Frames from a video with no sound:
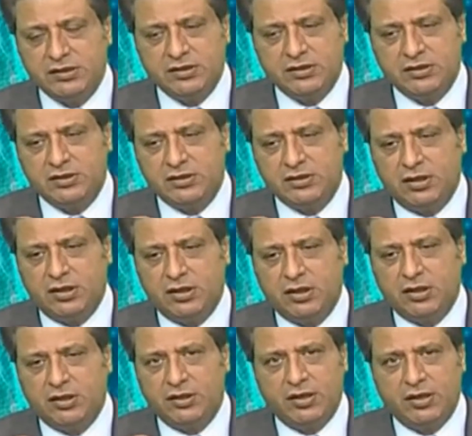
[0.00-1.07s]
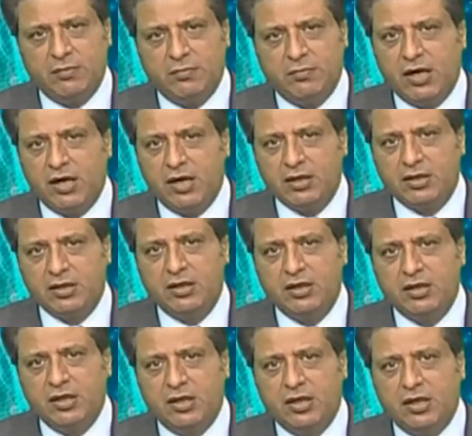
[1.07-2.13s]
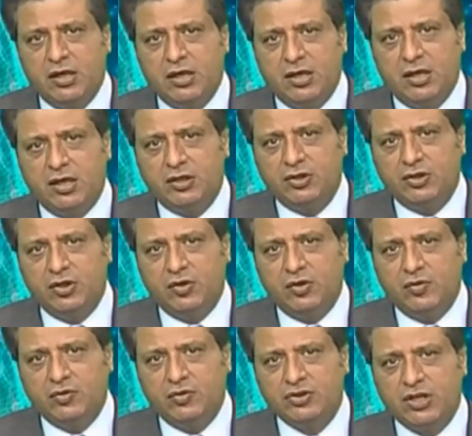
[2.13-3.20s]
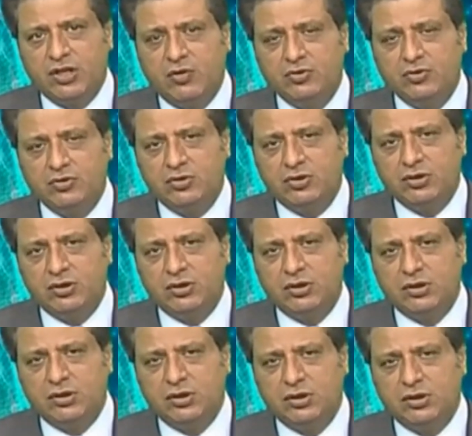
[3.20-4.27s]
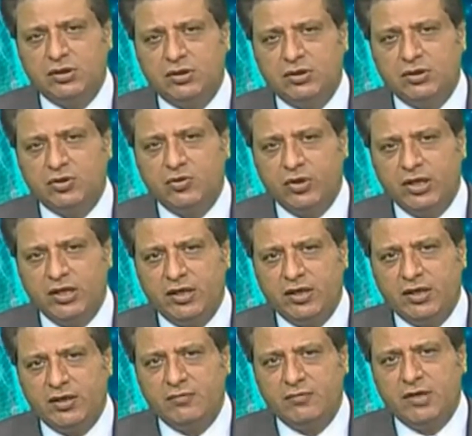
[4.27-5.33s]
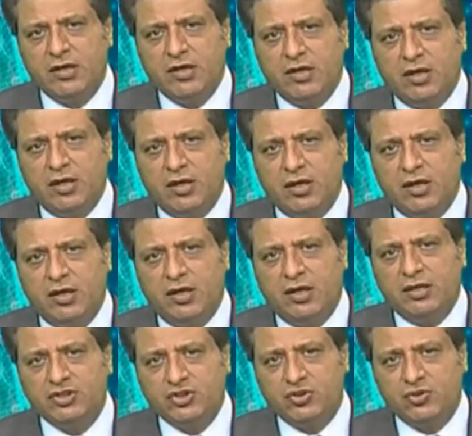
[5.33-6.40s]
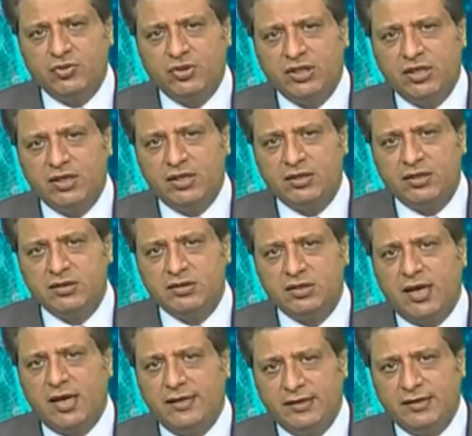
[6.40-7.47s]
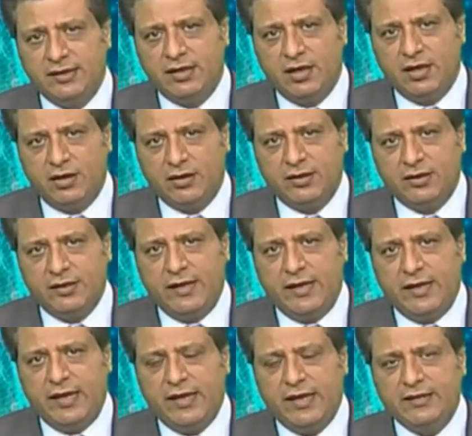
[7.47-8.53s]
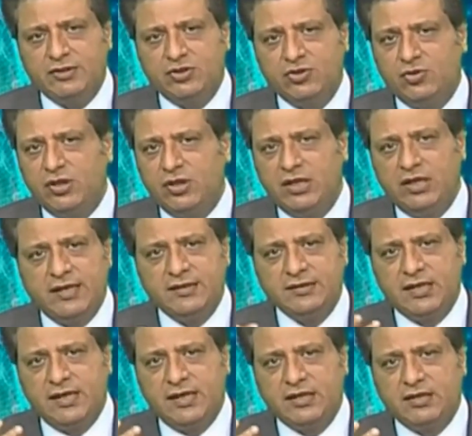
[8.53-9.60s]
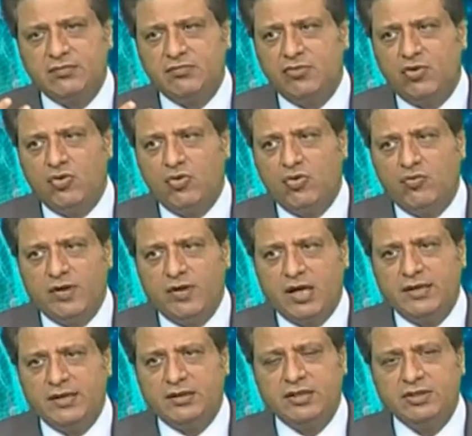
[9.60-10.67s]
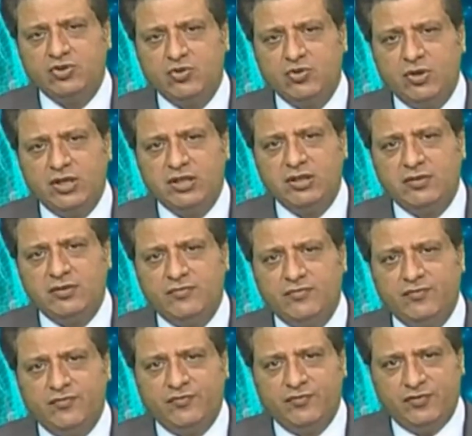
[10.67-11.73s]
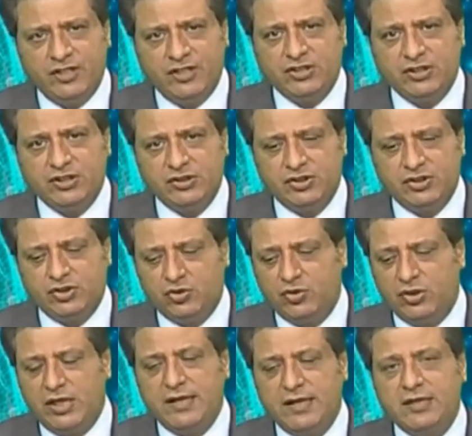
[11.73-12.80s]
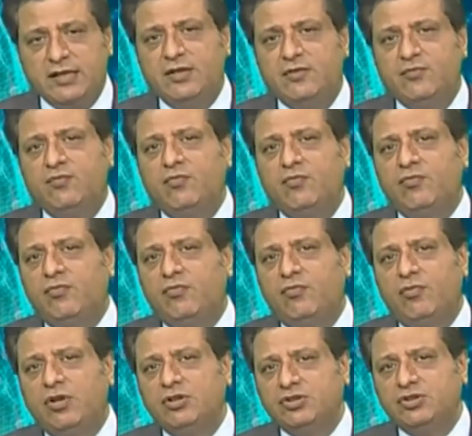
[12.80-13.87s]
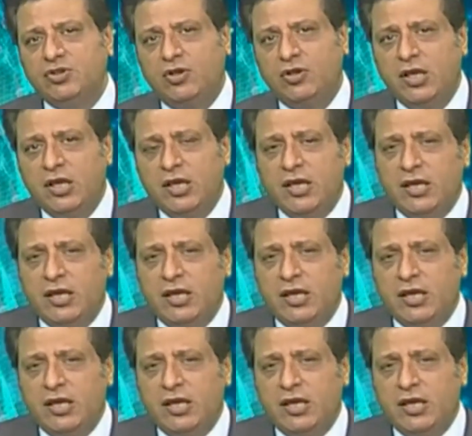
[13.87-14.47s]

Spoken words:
Belgians, Denmark, South Korea, Estonia's ID card. And so it has like over, I think, 20 features, so that it was